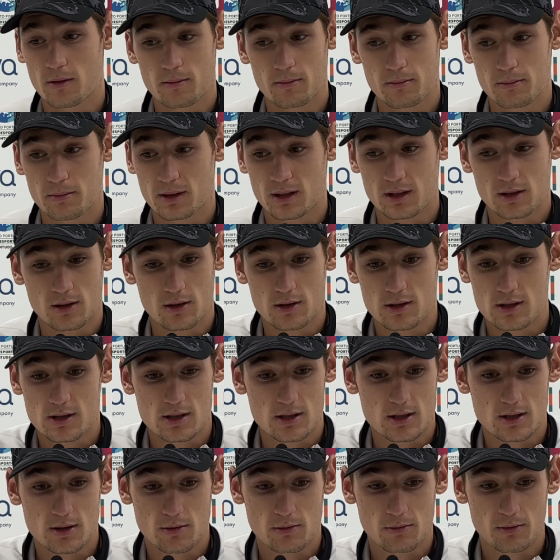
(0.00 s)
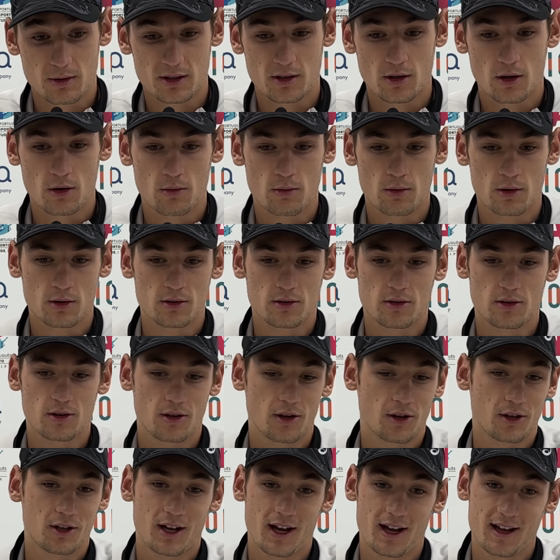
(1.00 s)
because we don't want
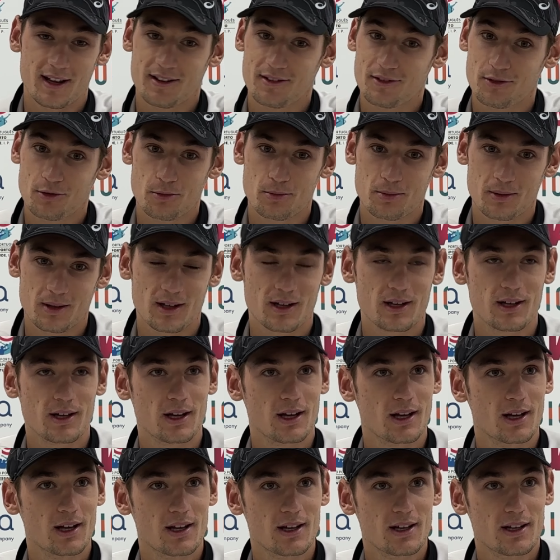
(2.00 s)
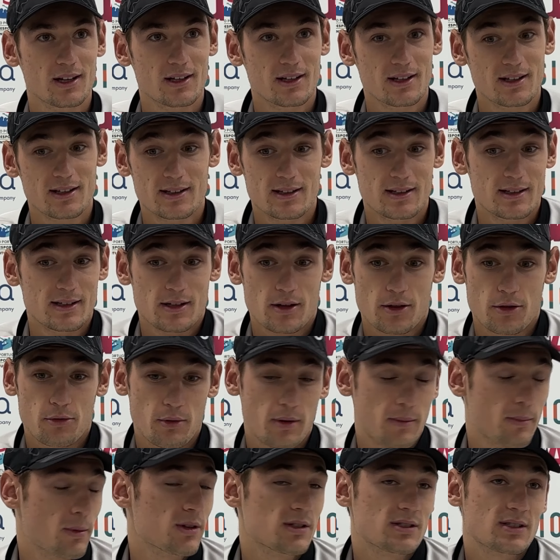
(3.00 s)
again to be
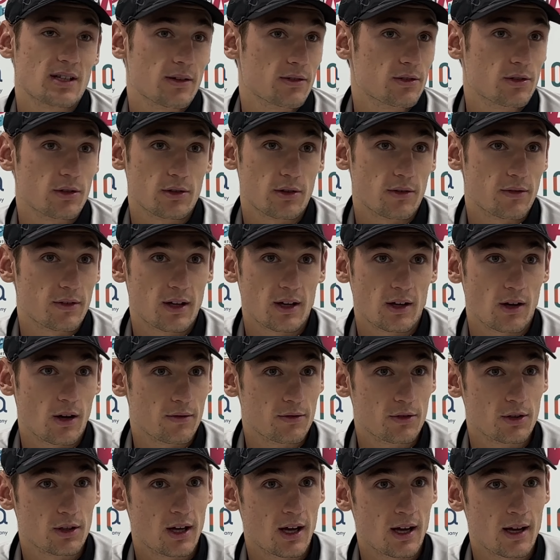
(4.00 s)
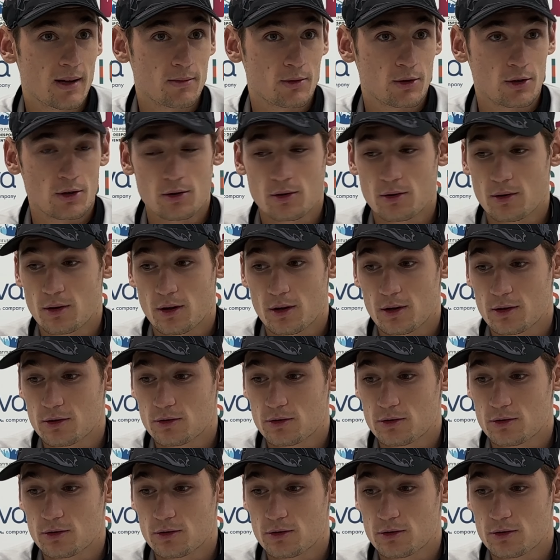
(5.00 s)
3 months out of the game, you know,